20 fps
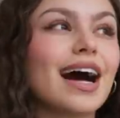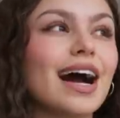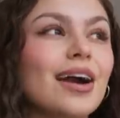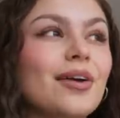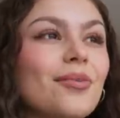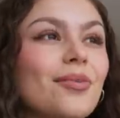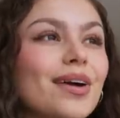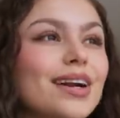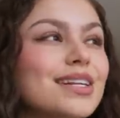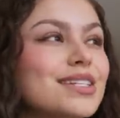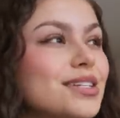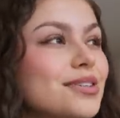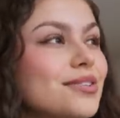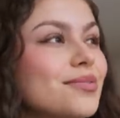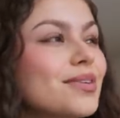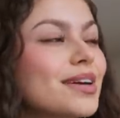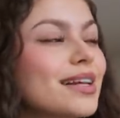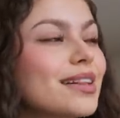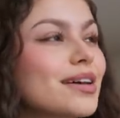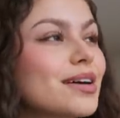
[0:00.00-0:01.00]
I want to do
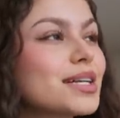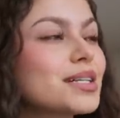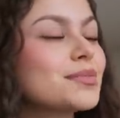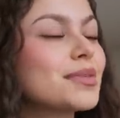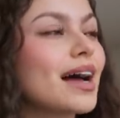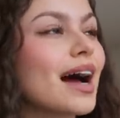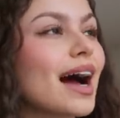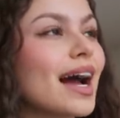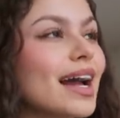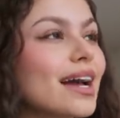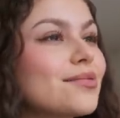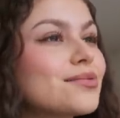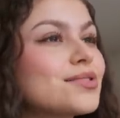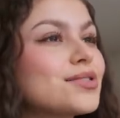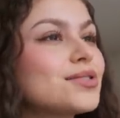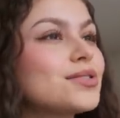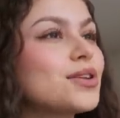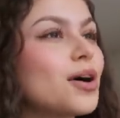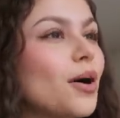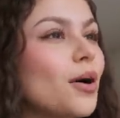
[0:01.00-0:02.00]
one of those, but I have
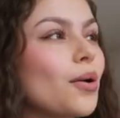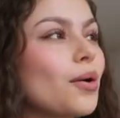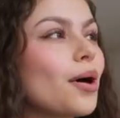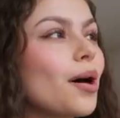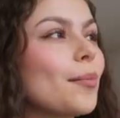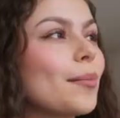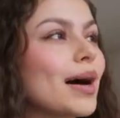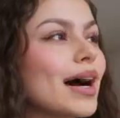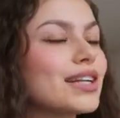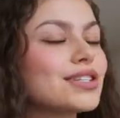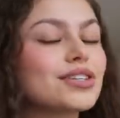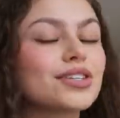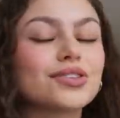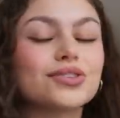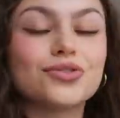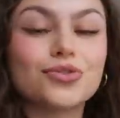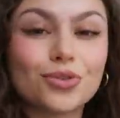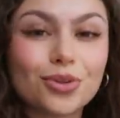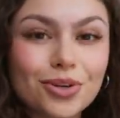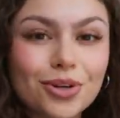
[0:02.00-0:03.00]
so much
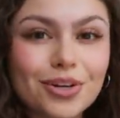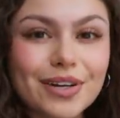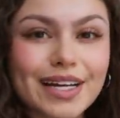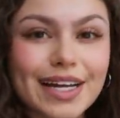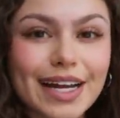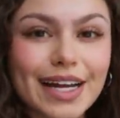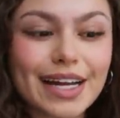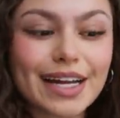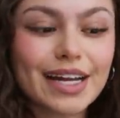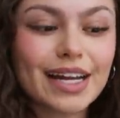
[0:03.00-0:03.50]
jewelry.